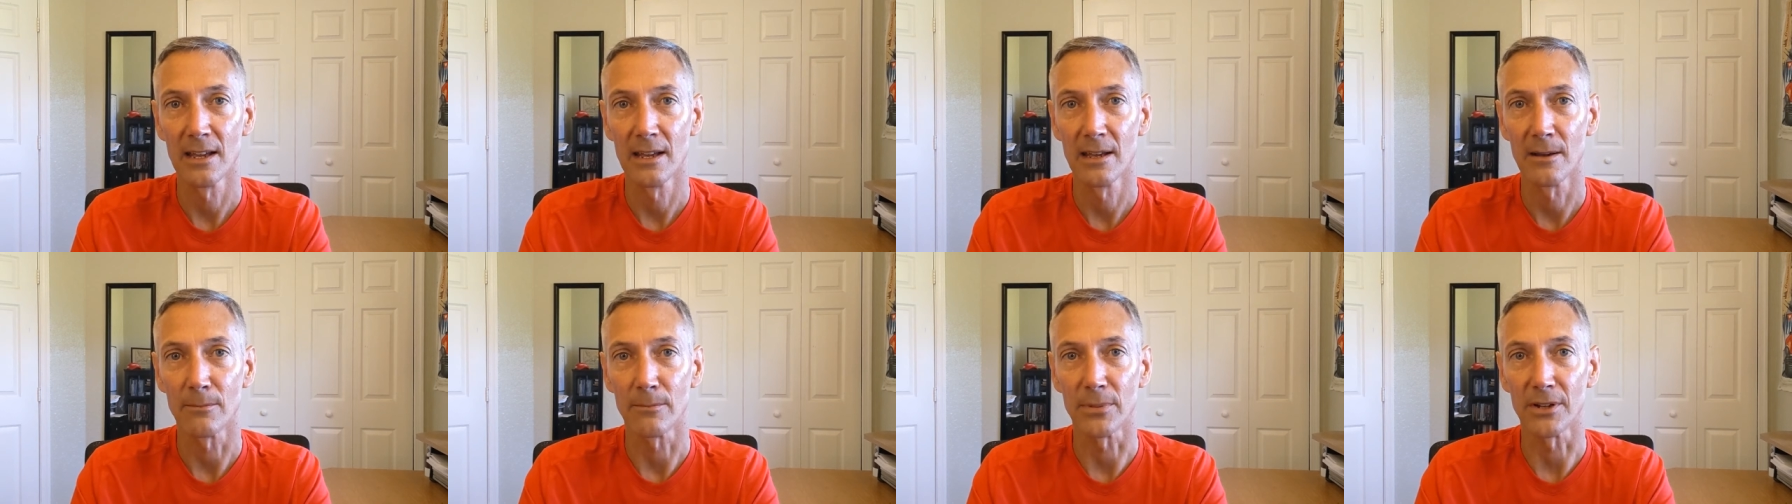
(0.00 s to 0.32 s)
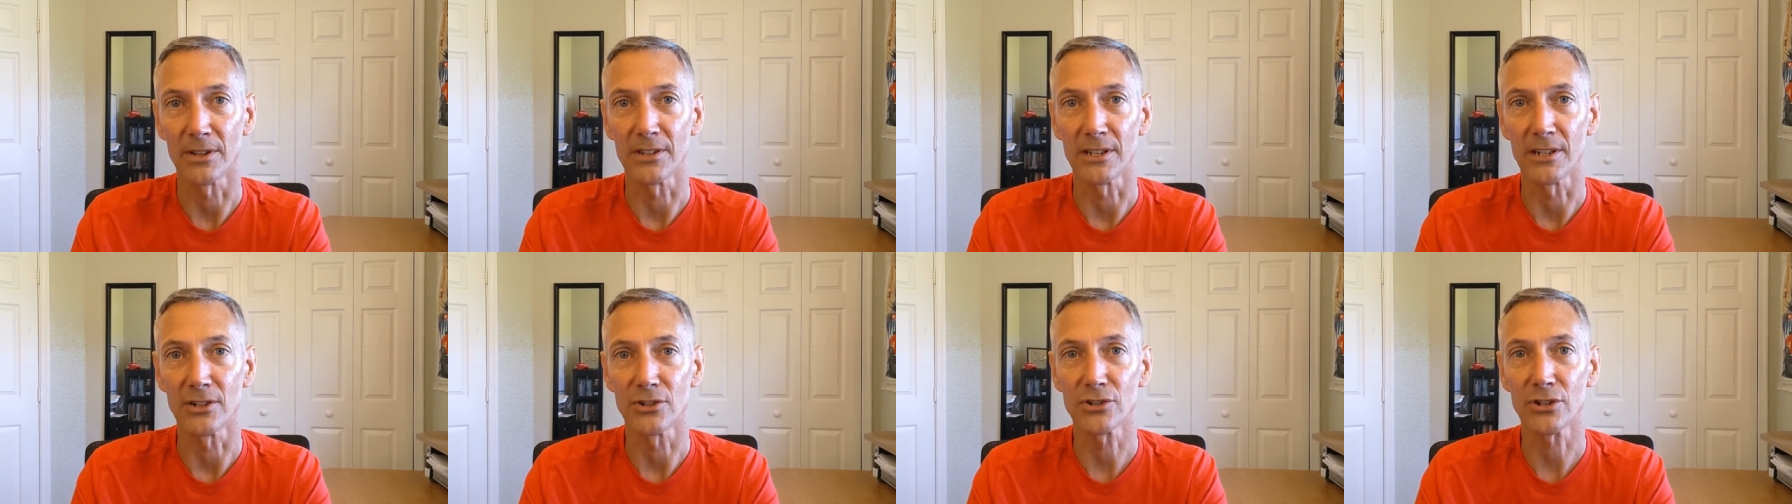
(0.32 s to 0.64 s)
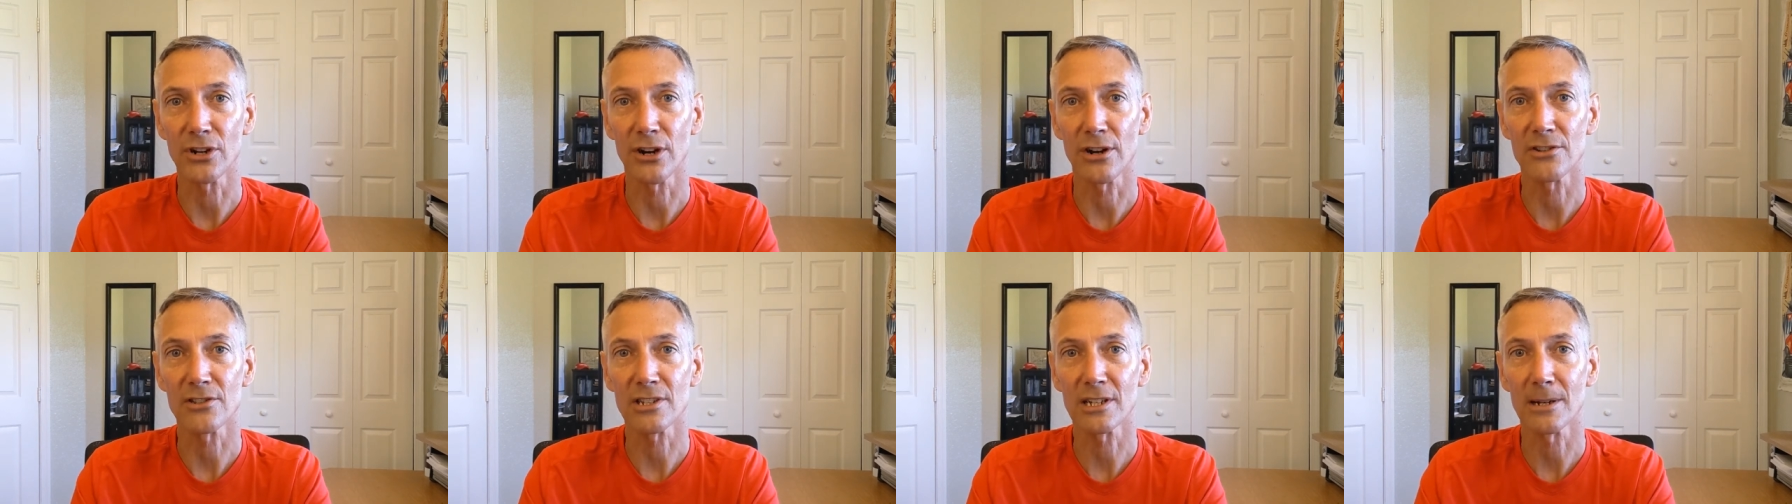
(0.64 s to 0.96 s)
But the
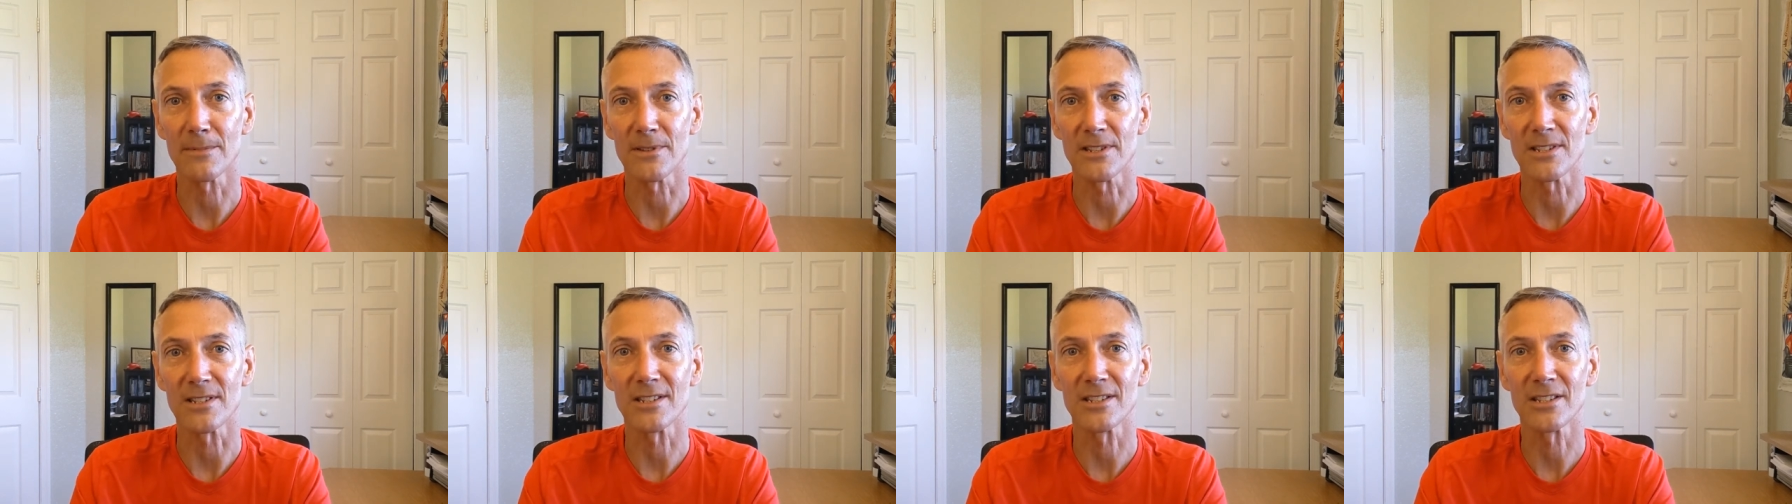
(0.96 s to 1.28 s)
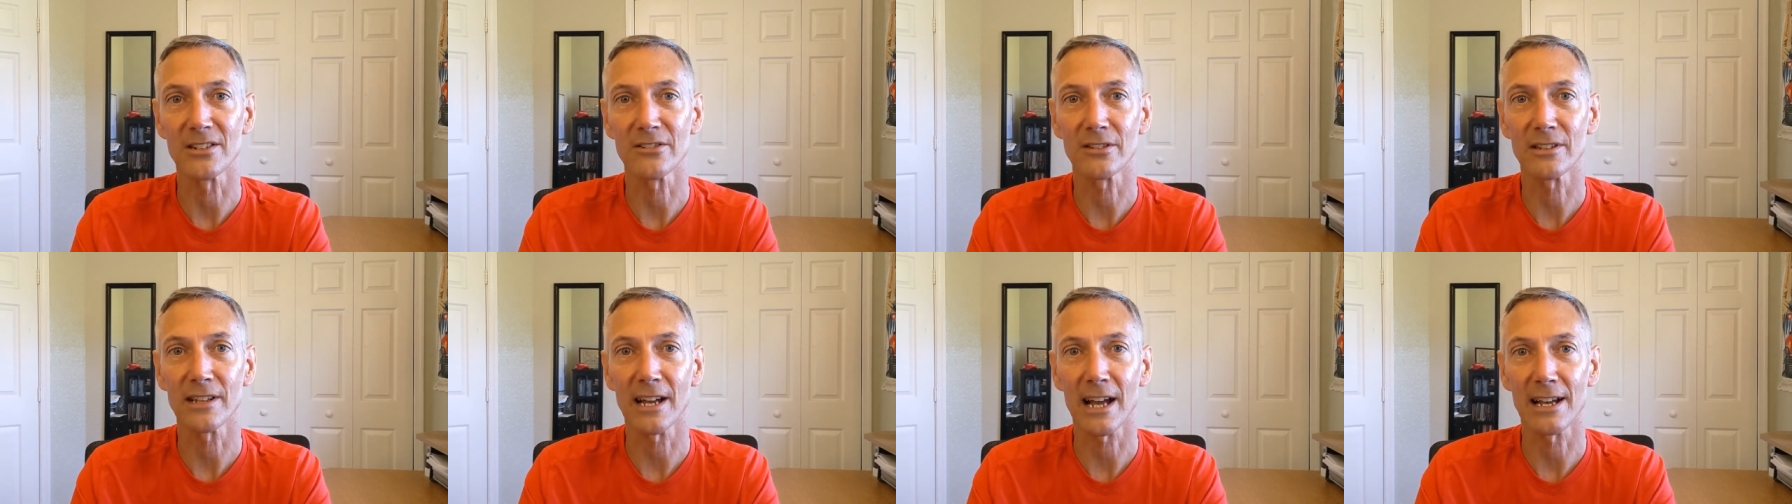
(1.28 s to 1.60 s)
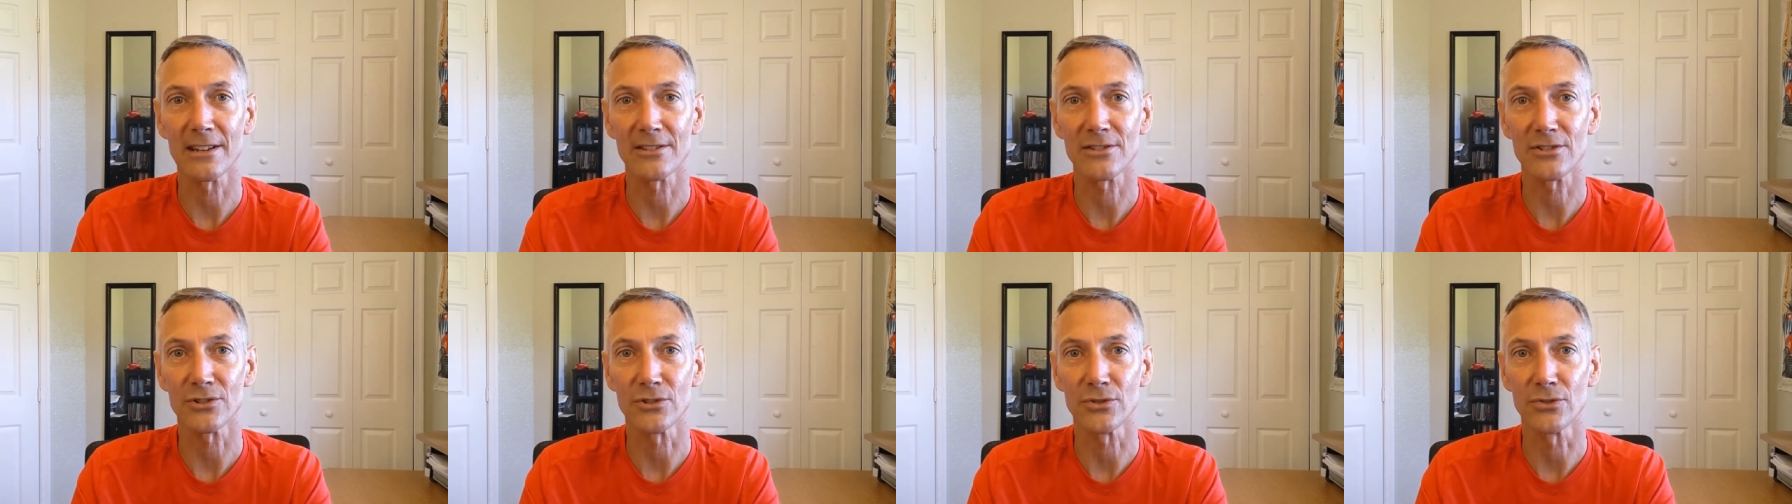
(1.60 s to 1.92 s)
insurance company still
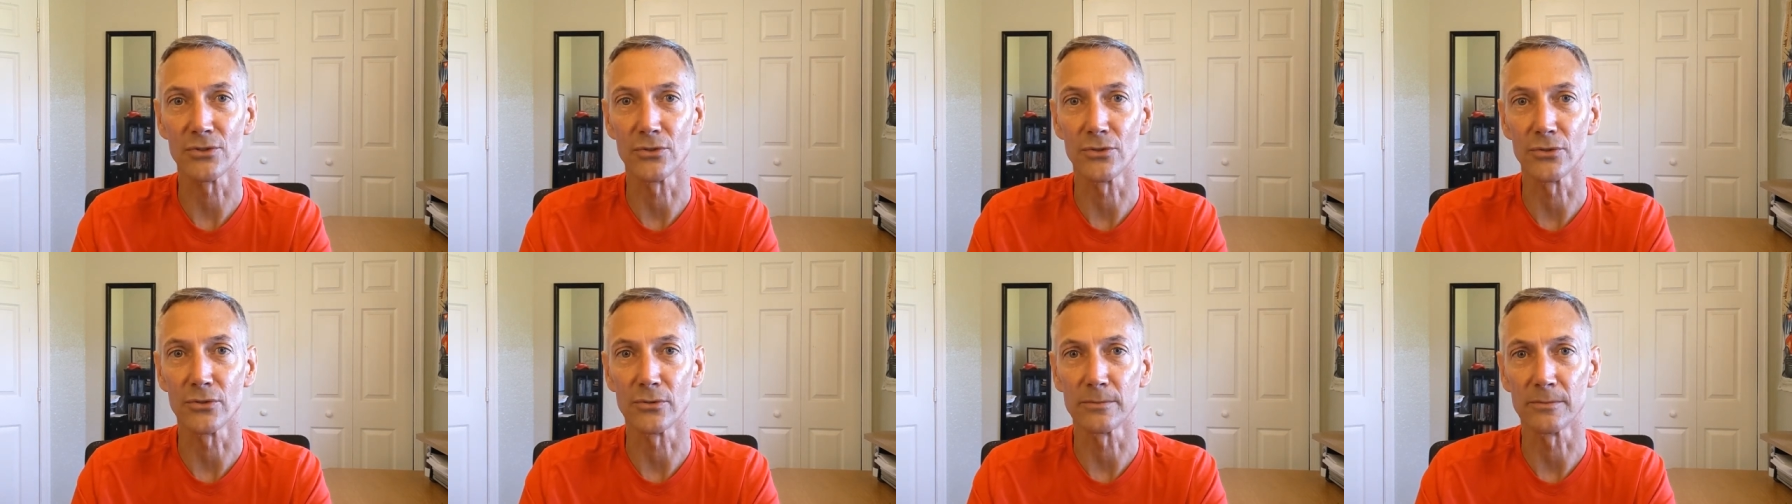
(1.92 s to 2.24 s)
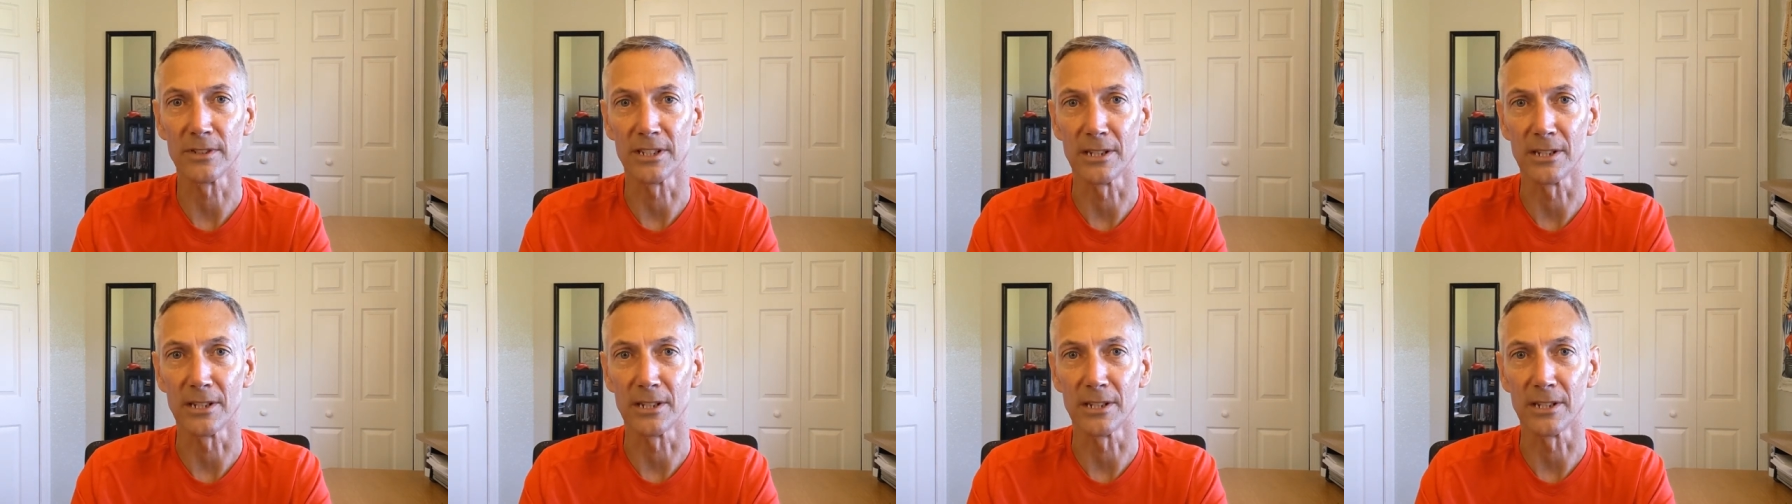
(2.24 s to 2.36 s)
has to